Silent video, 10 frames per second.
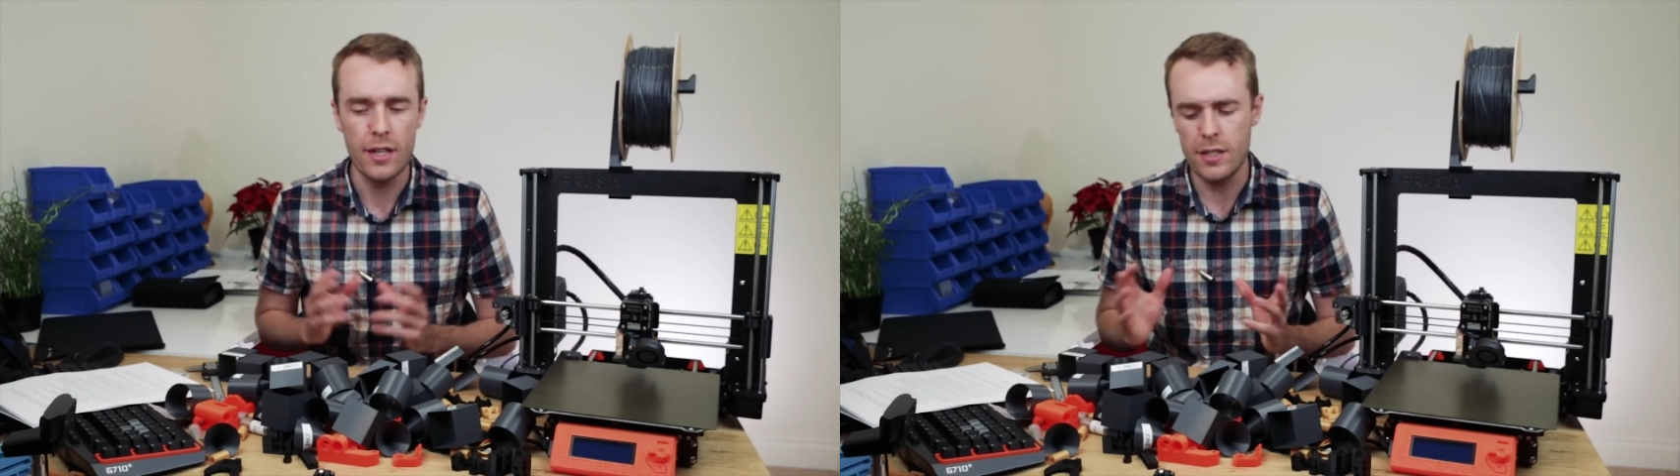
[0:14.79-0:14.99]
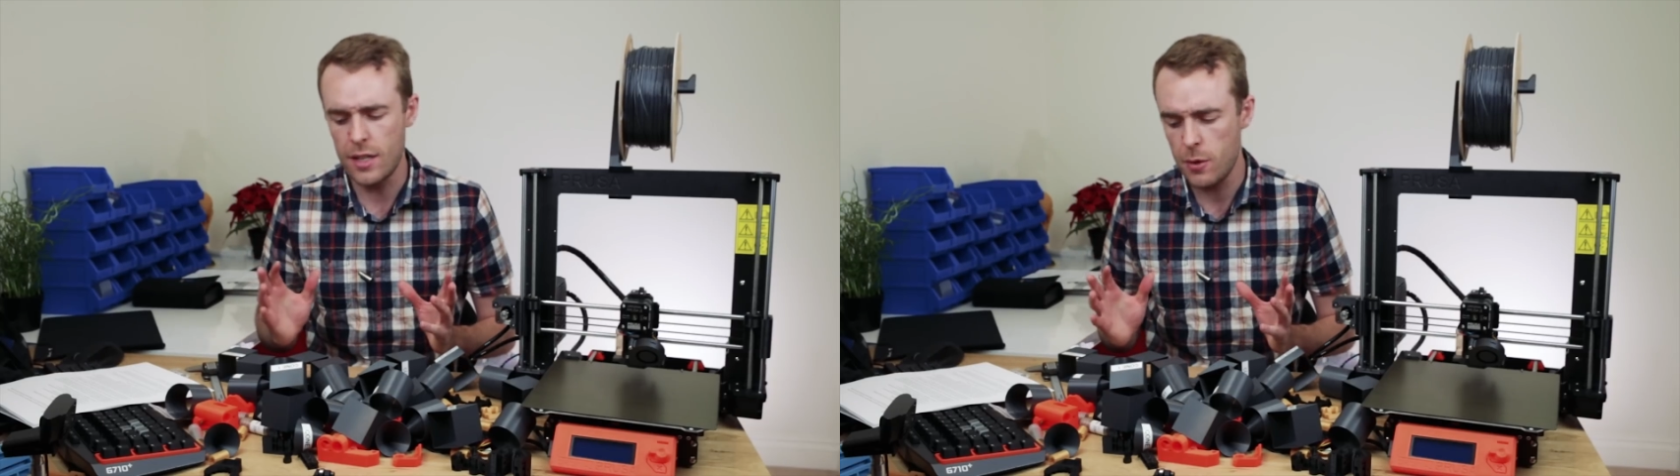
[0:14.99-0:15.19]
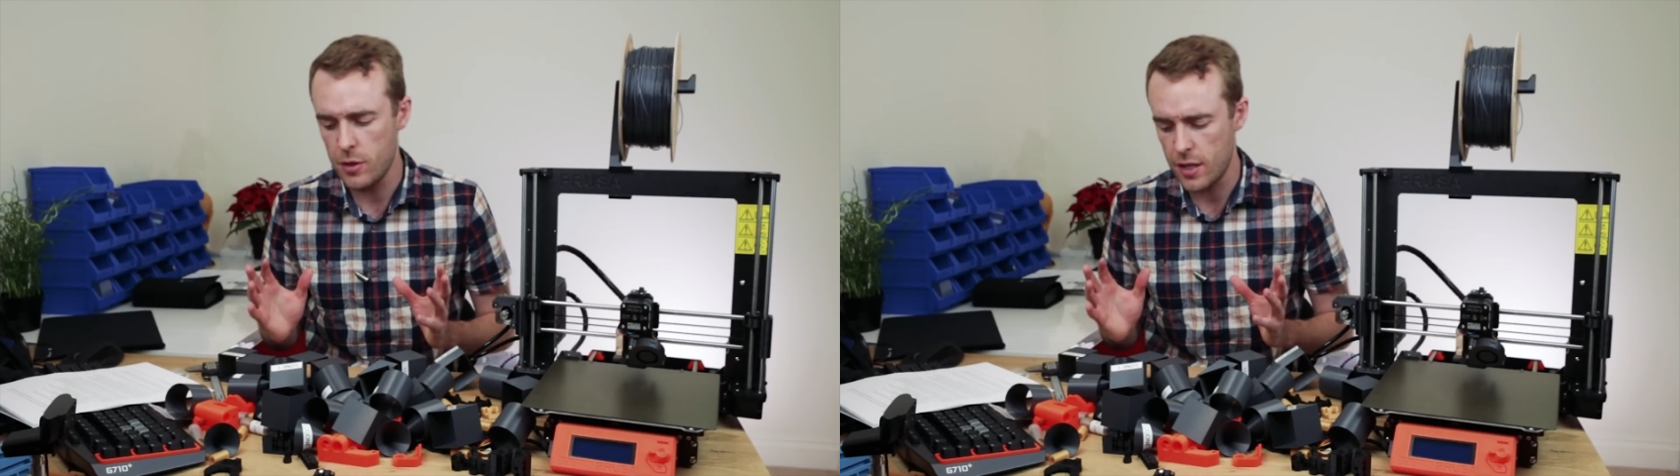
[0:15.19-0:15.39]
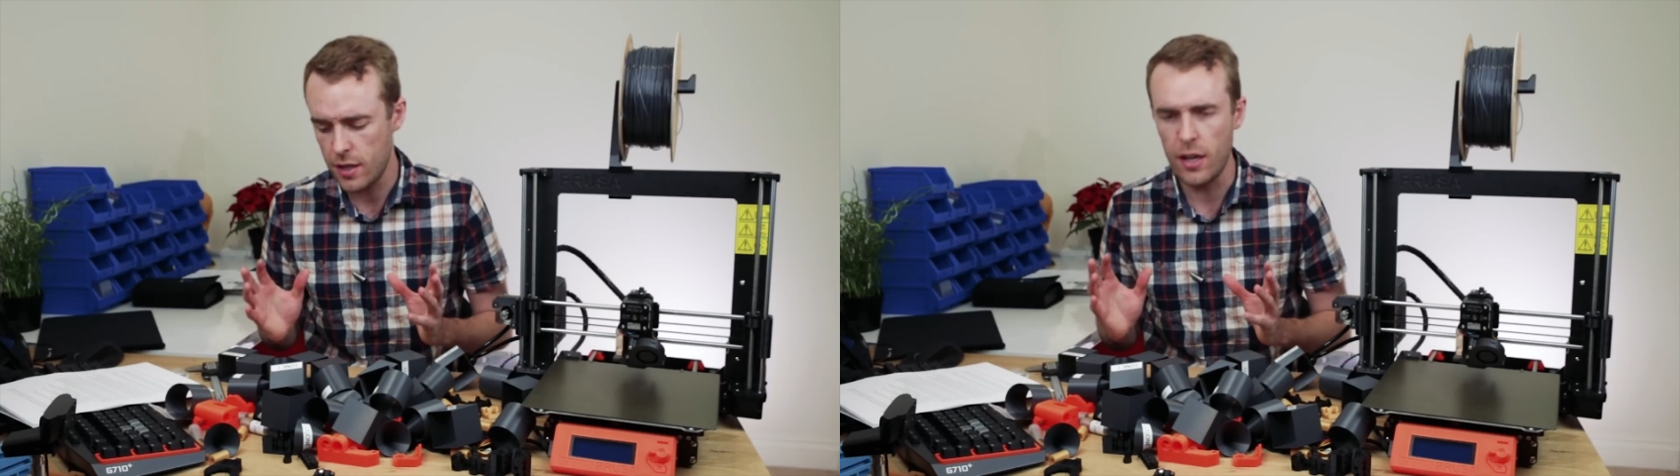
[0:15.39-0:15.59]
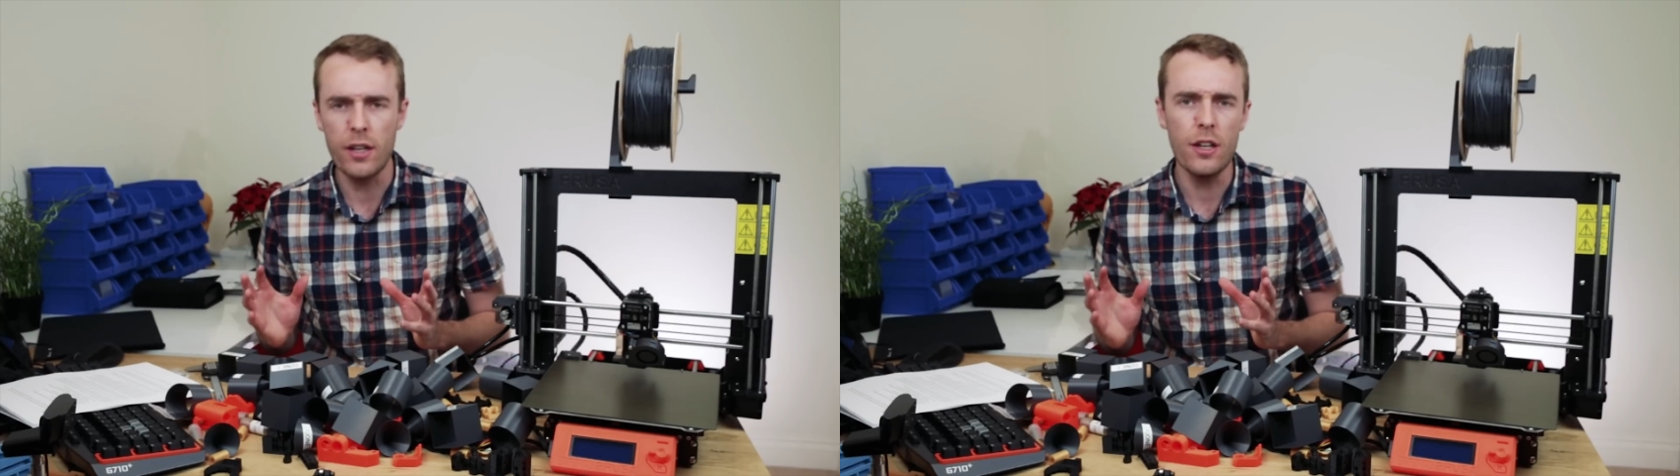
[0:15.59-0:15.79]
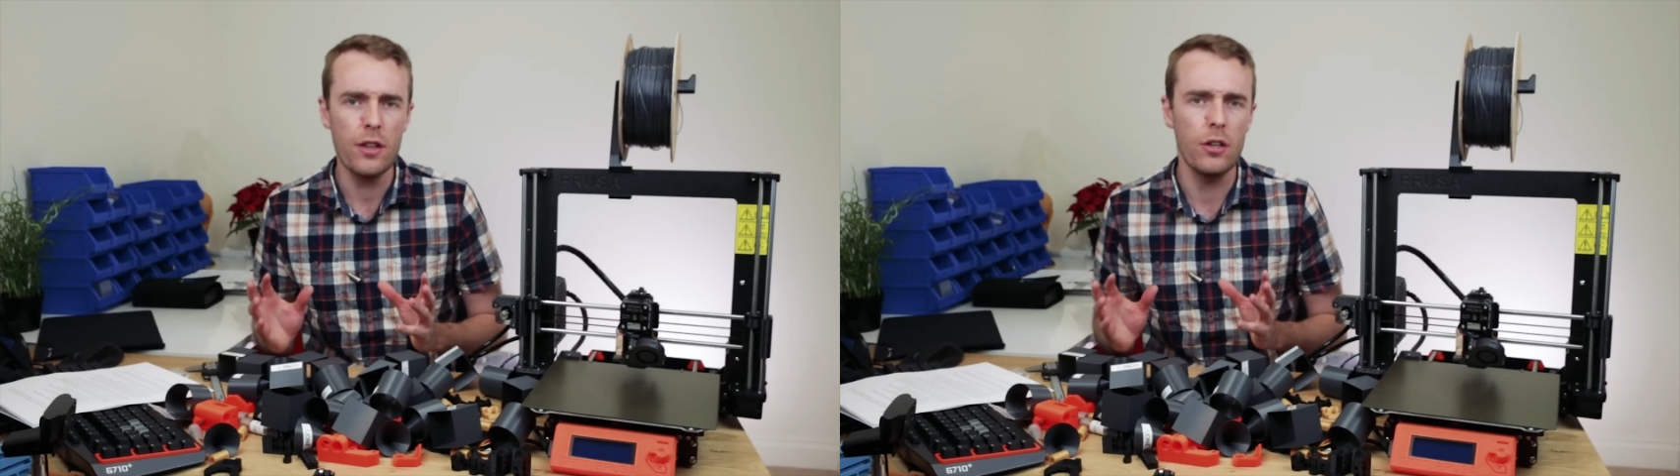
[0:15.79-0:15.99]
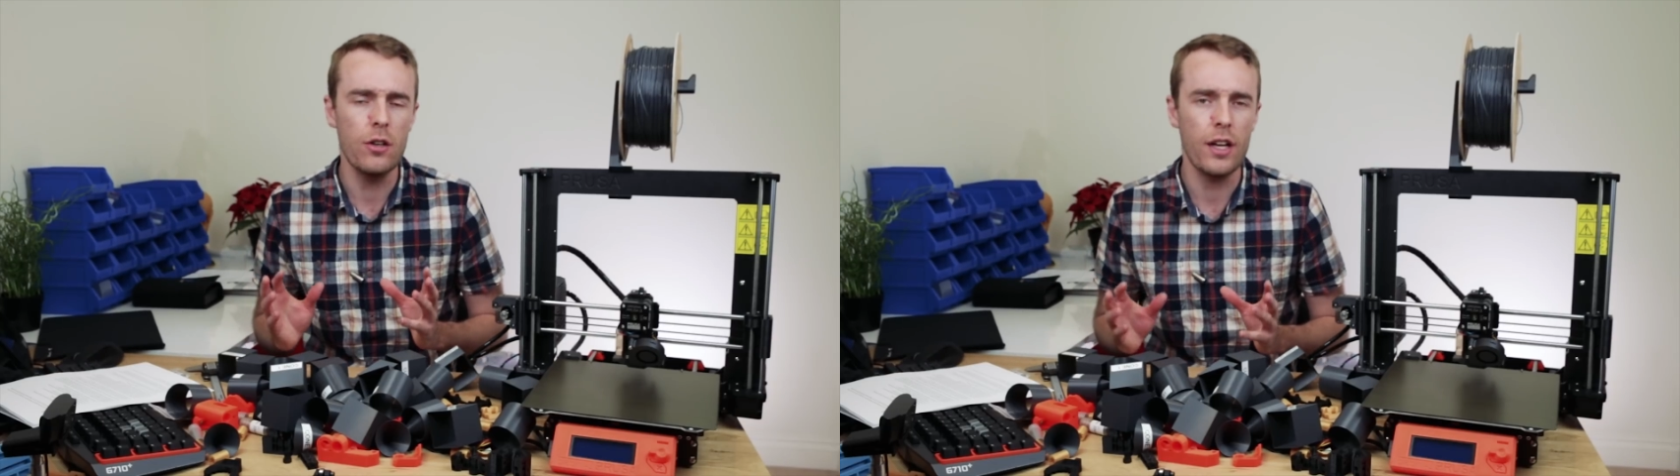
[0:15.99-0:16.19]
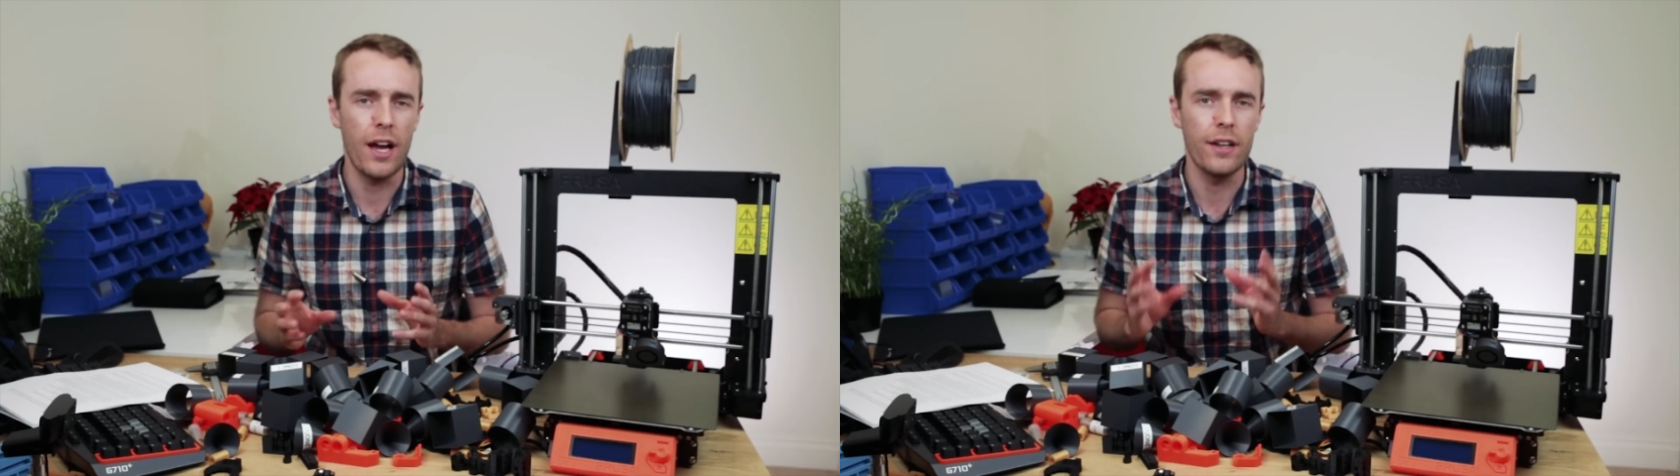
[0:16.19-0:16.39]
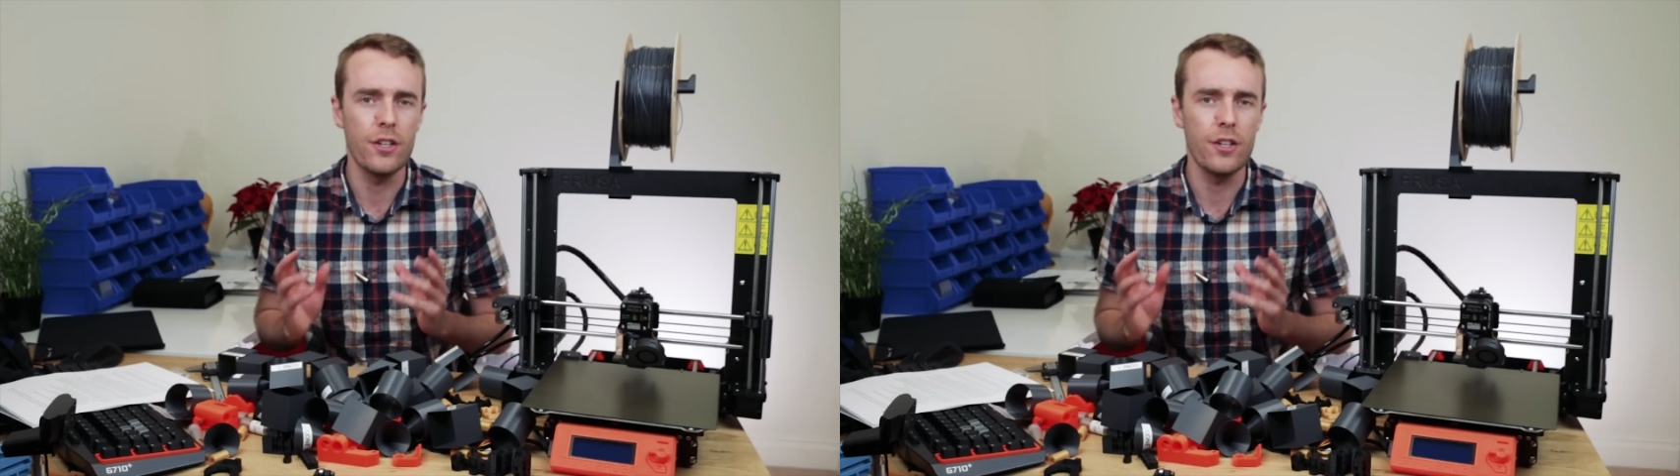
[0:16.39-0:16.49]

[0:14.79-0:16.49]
Today we're taking another look at